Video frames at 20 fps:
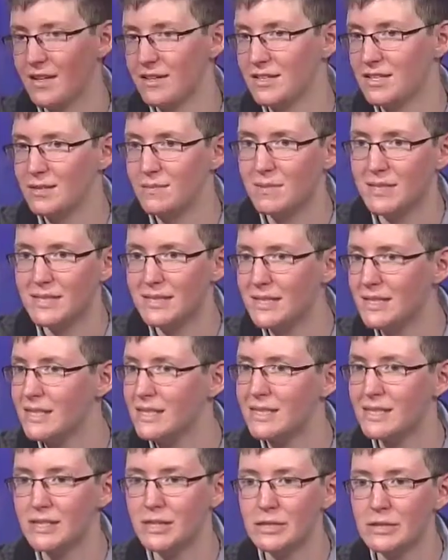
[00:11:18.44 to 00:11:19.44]
L G B
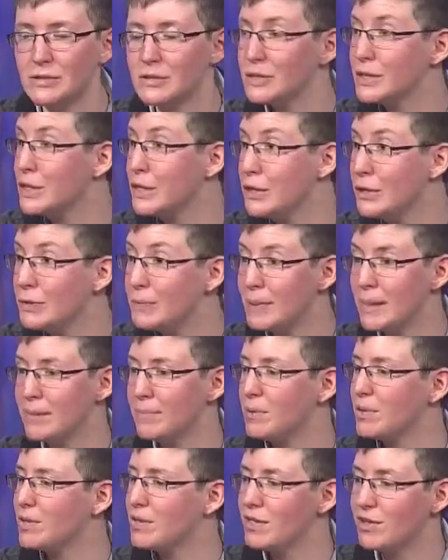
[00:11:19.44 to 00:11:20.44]
T Q
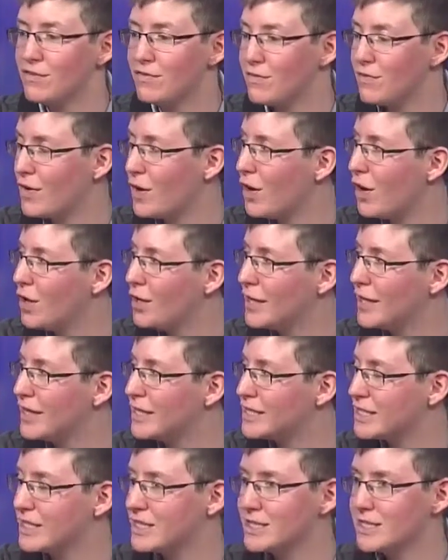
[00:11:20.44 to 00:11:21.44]
people of all
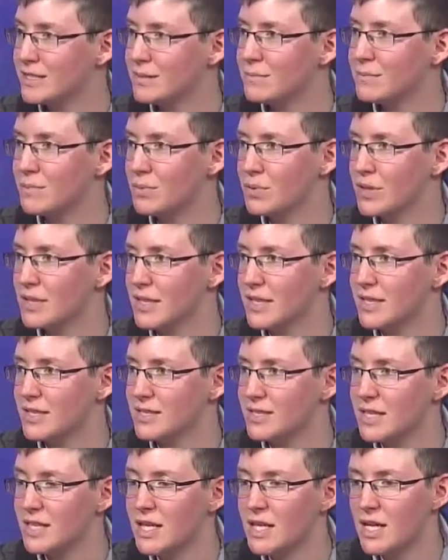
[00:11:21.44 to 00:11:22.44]
ages in
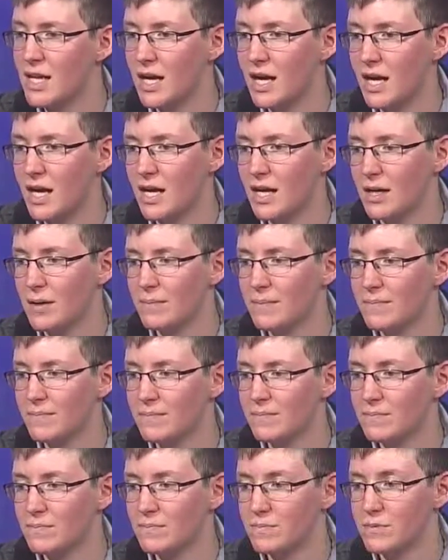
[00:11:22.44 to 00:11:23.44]
Portland.
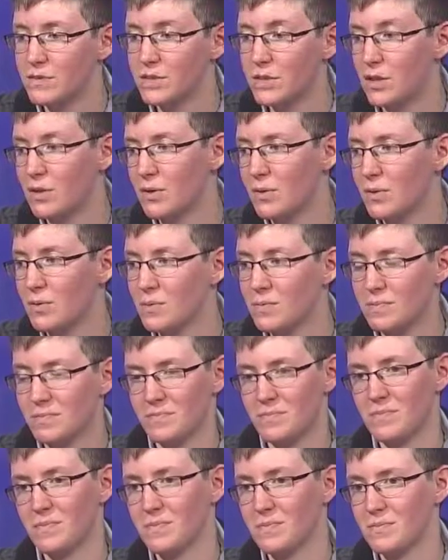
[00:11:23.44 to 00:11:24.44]
Um, so
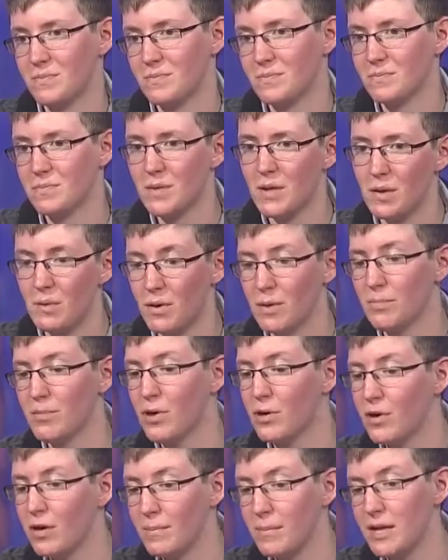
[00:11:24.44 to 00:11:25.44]
we're a
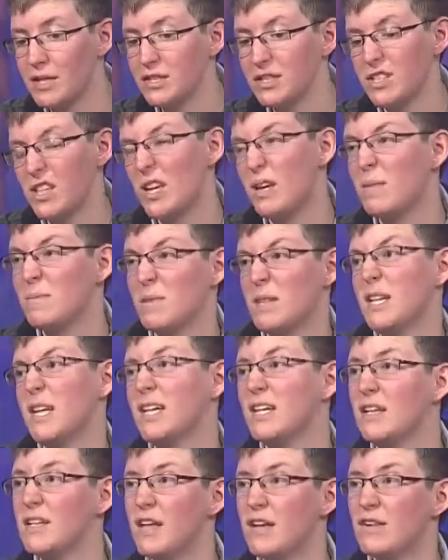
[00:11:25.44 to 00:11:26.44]
program under them. We
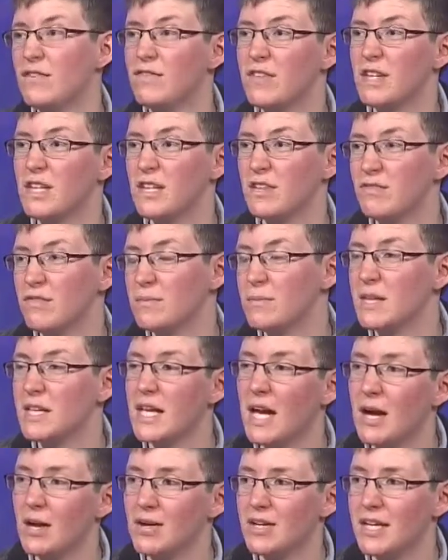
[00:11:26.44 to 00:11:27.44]
get a lot of funding from the
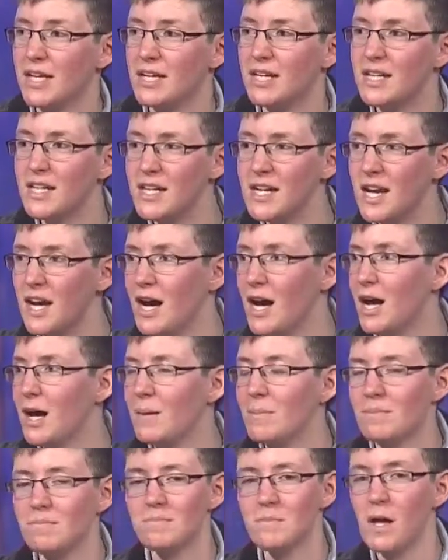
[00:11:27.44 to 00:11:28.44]
county.
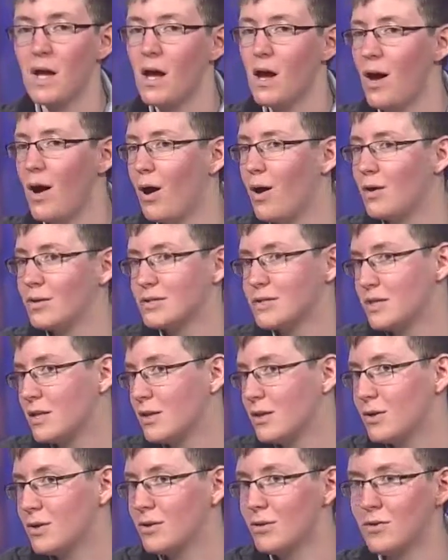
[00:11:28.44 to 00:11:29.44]
Um,
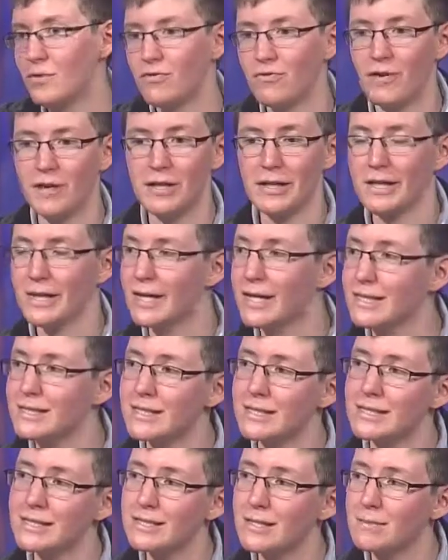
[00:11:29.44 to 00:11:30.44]
also, funding
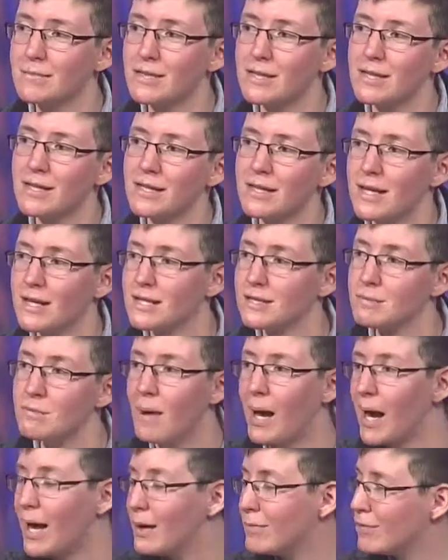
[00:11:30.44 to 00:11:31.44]
isn't something that's
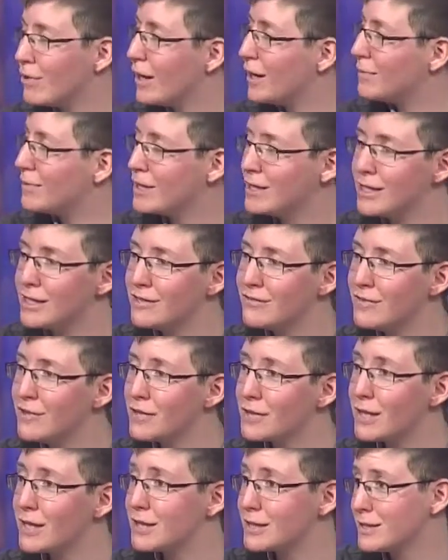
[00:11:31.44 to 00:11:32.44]
my primary
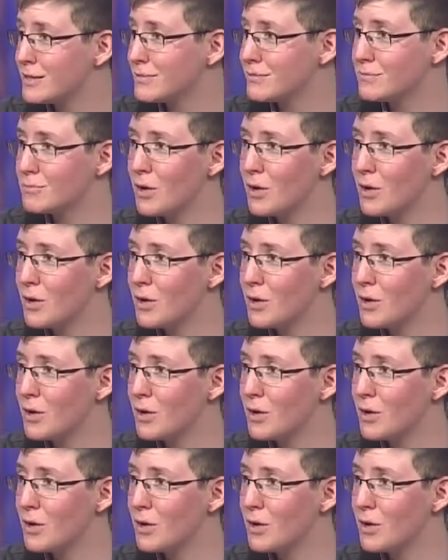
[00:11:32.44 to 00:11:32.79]
focus